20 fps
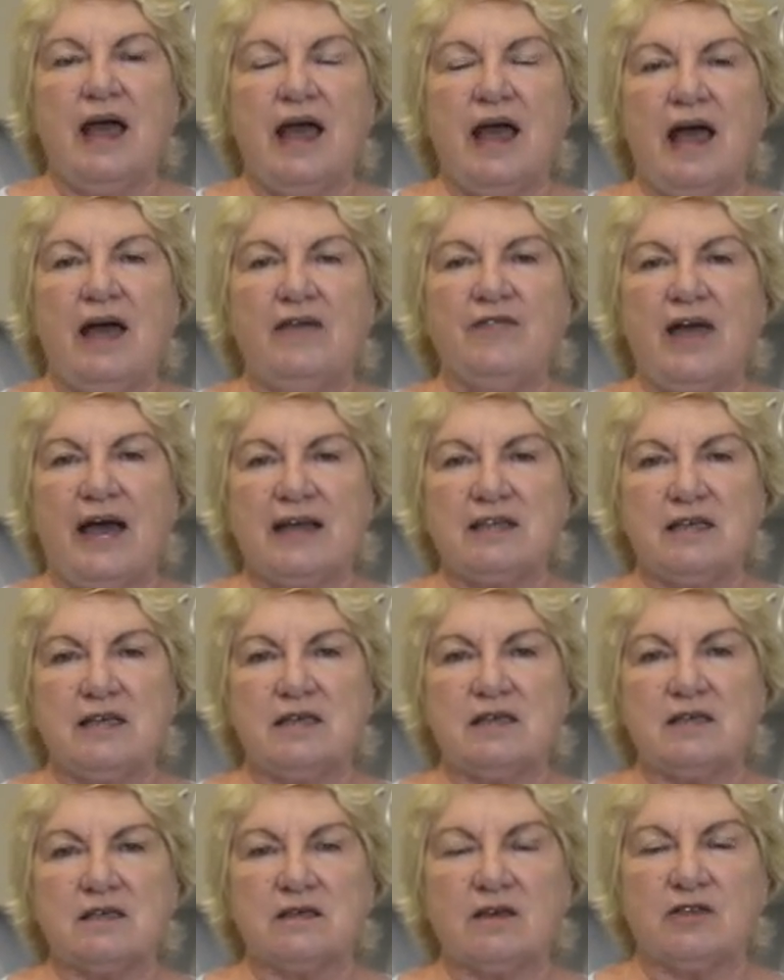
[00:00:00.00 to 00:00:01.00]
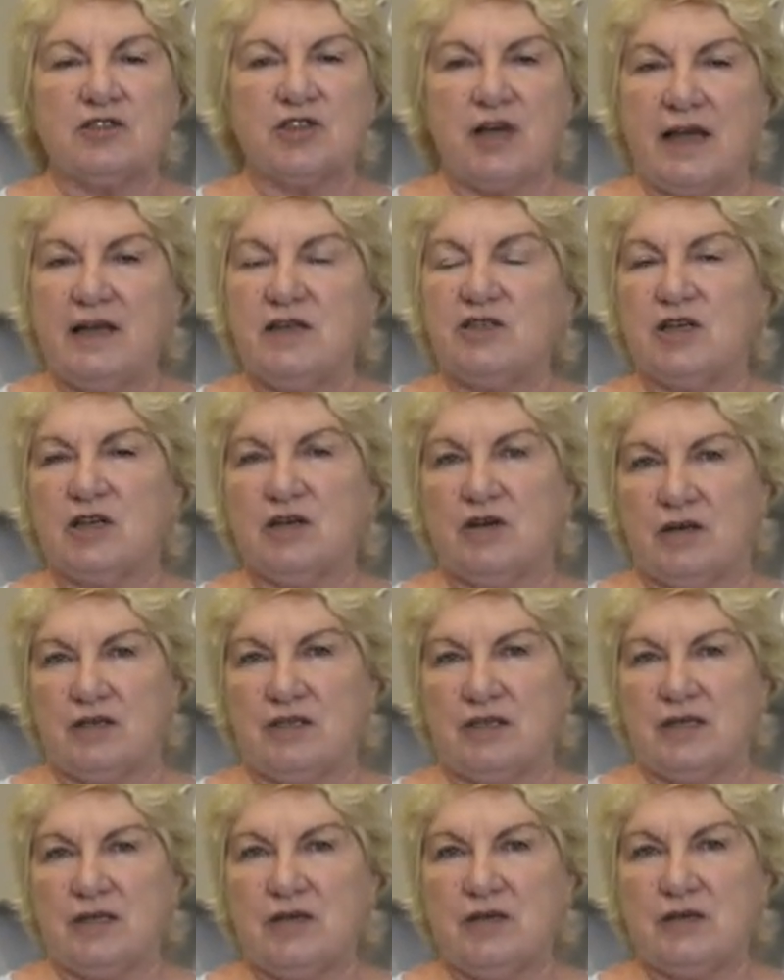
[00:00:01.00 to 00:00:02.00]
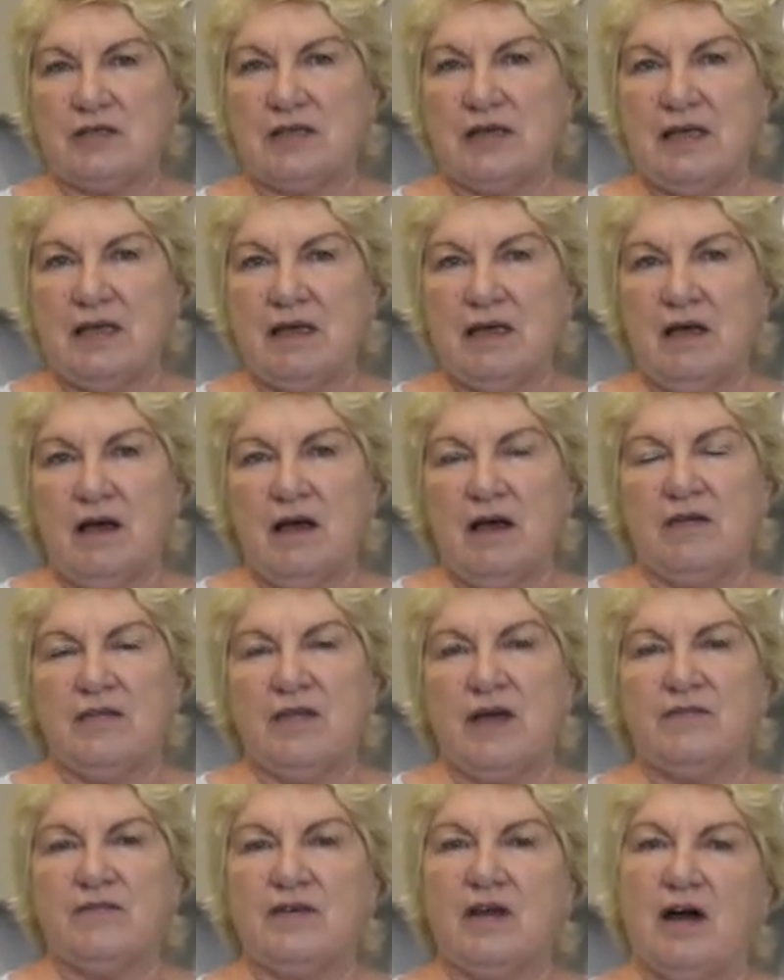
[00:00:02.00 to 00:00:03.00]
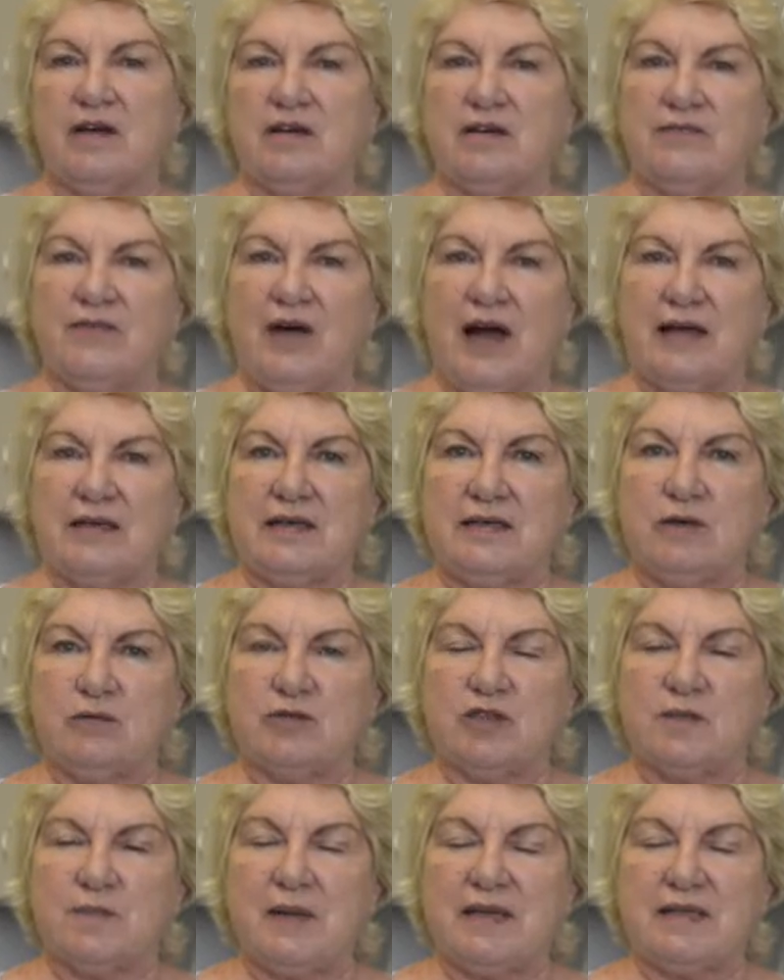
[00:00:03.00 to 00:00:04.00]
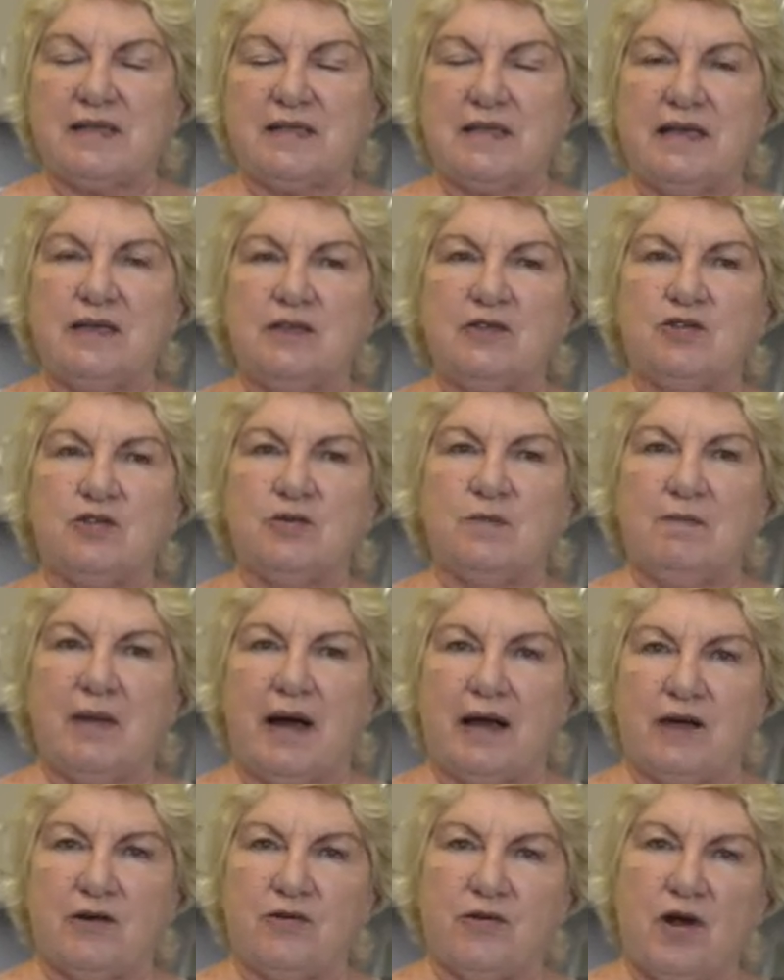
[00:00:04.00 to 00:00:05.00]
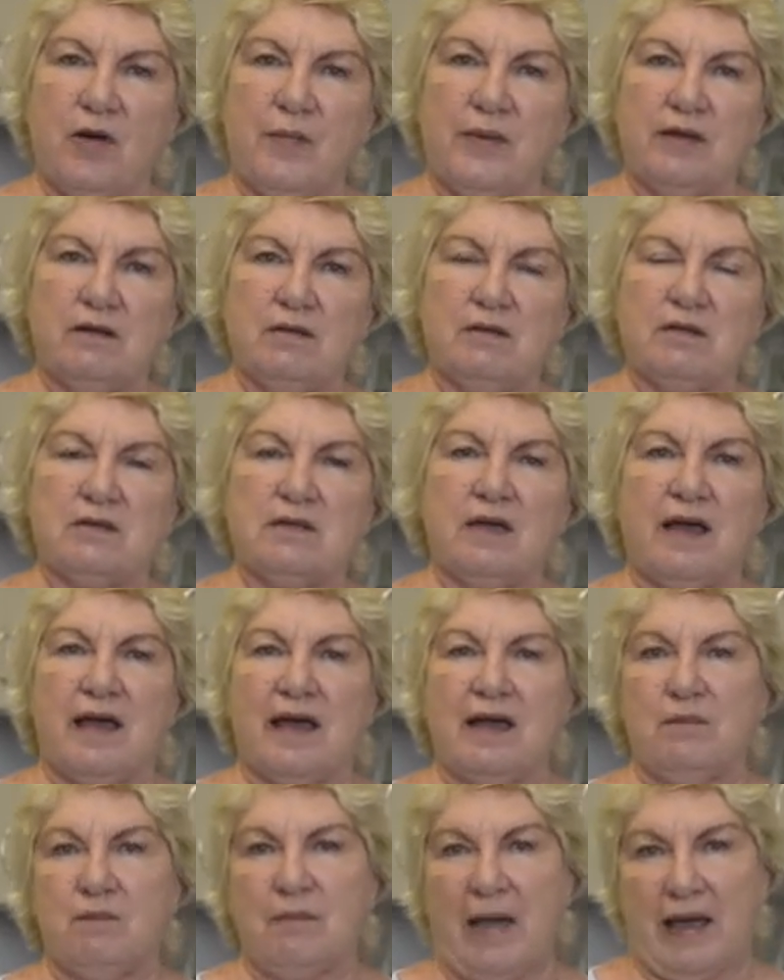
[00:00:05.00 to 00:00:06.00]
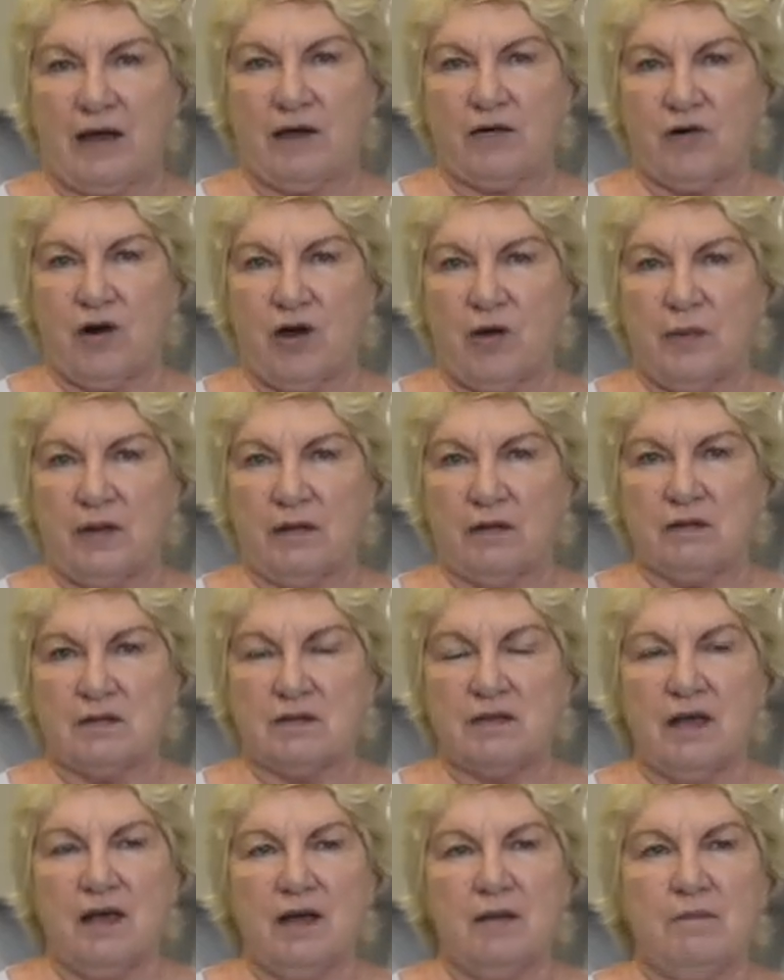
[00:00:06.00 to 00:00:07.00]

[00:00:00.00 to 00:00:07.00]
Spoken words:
and that is changing continuously. They've now divided or split it into microbials and macrobials.